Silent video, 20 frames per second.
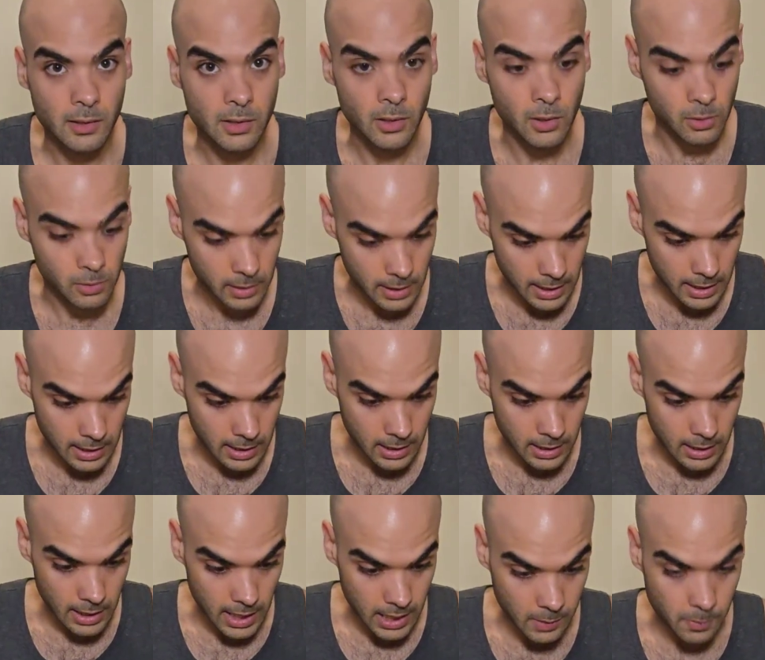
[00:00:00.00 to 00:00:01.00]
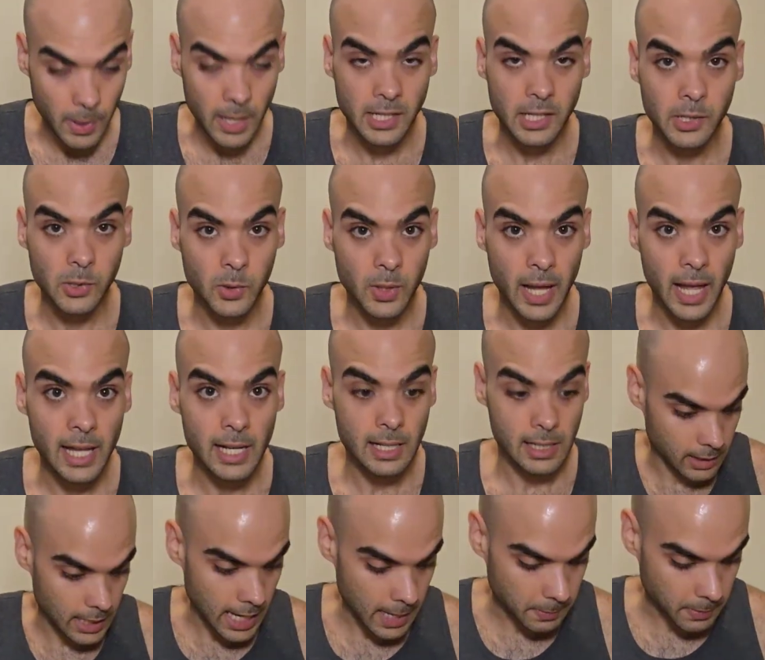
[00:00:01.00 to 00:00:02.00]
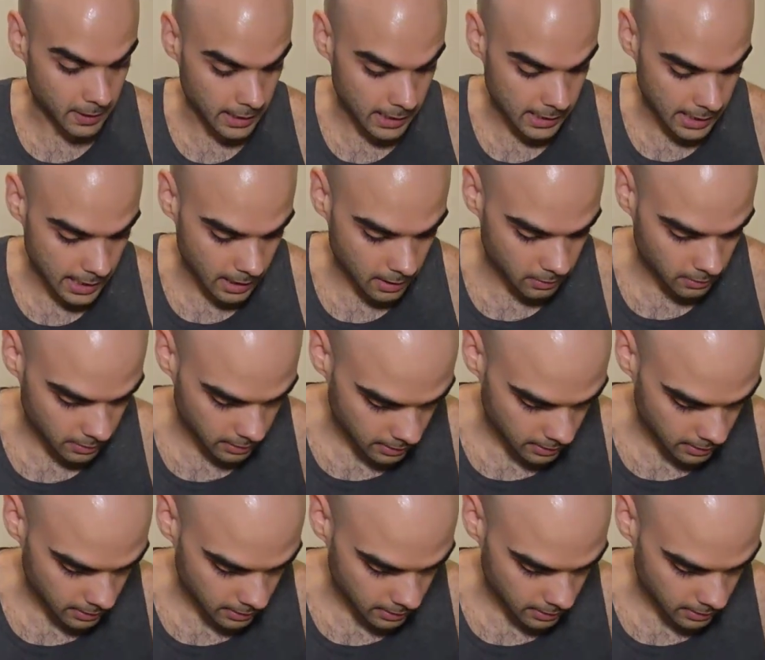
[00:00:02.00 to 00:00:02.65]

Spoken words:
So as best as you can, keeping these out